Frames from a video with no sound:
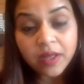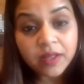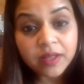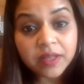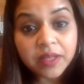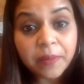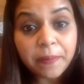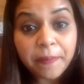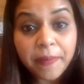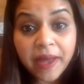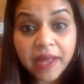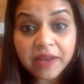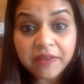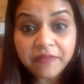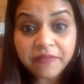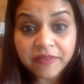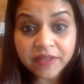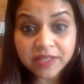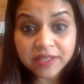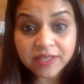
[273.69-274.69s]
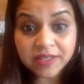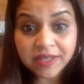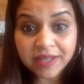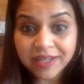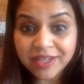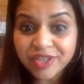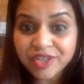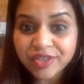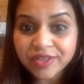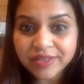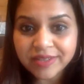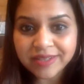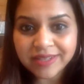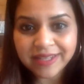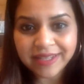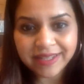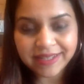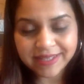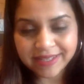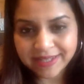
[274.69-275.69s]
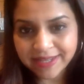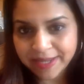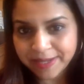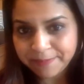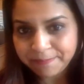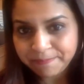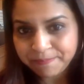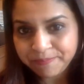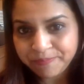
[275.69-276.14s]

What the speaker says: The manifestation takes time,